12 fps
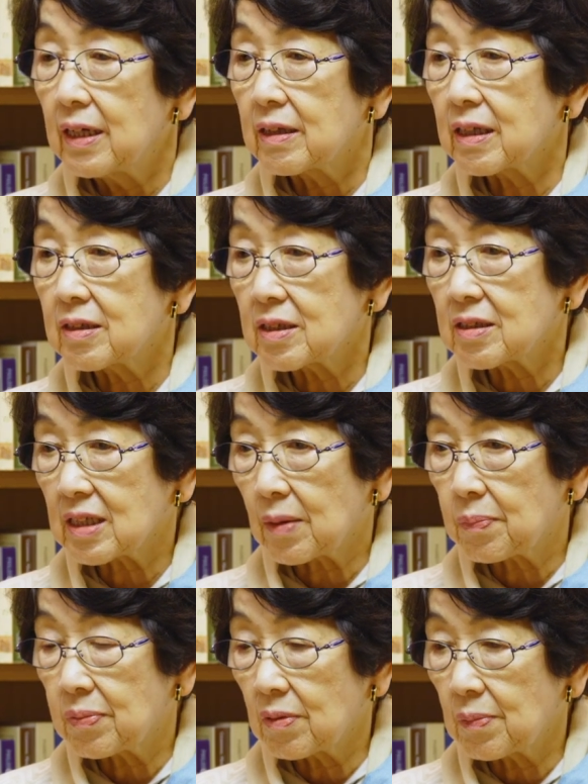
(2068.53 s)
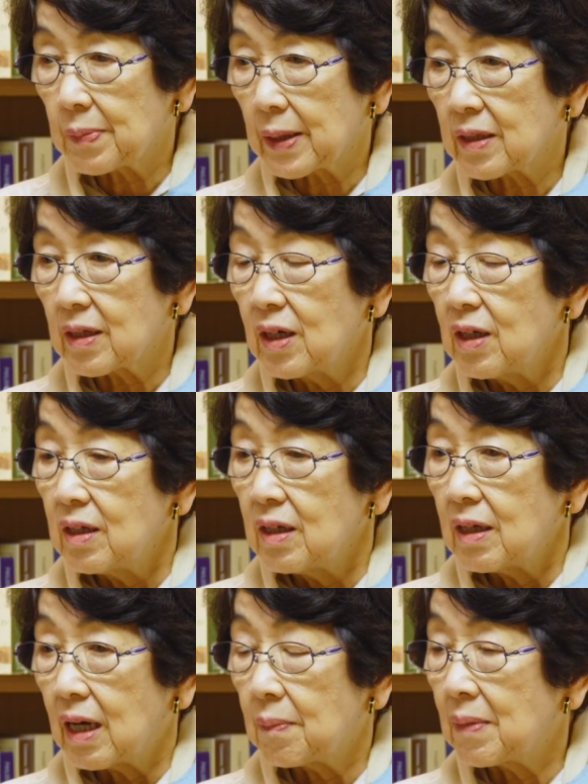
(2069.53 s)
This is appropriate
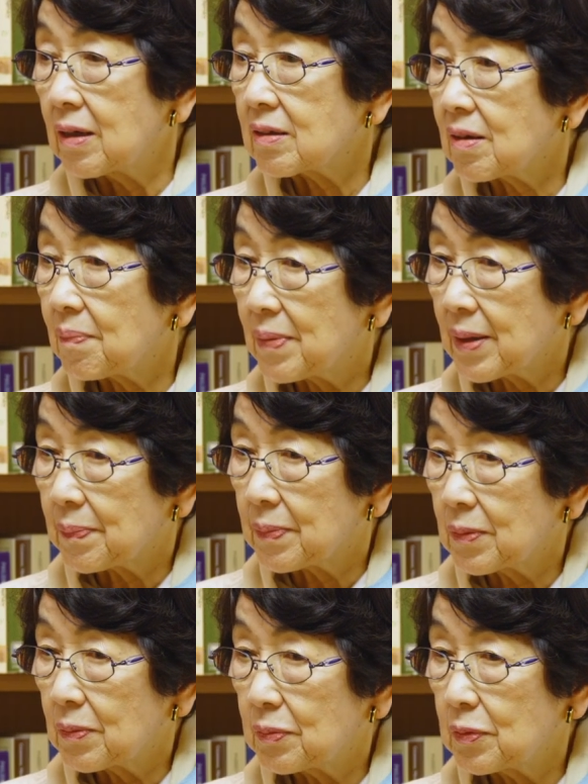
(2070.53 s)
among the people